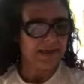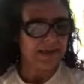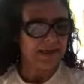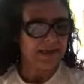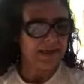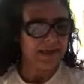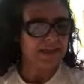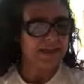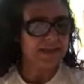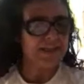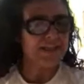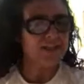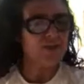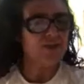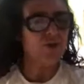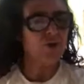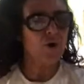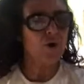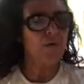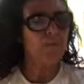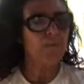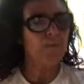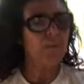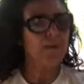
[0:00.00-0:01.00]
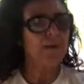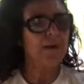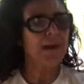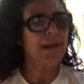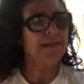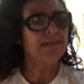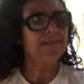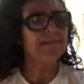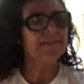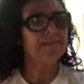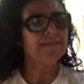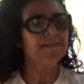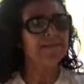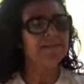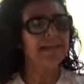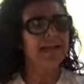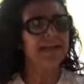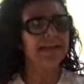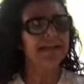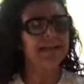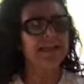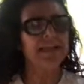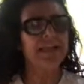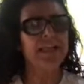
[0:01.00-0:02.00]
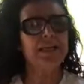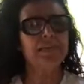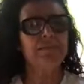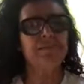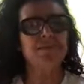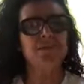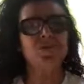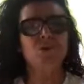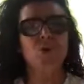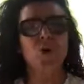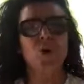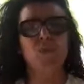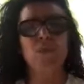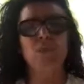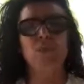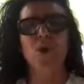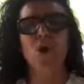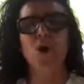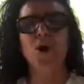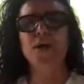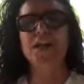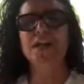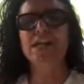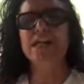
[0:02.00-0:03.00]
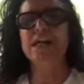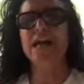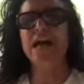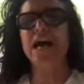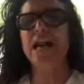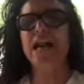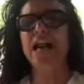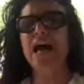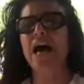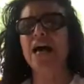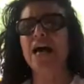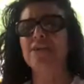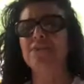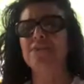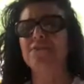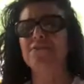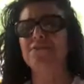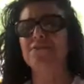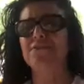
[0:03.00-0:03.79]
It is your breath that keeps your body alive.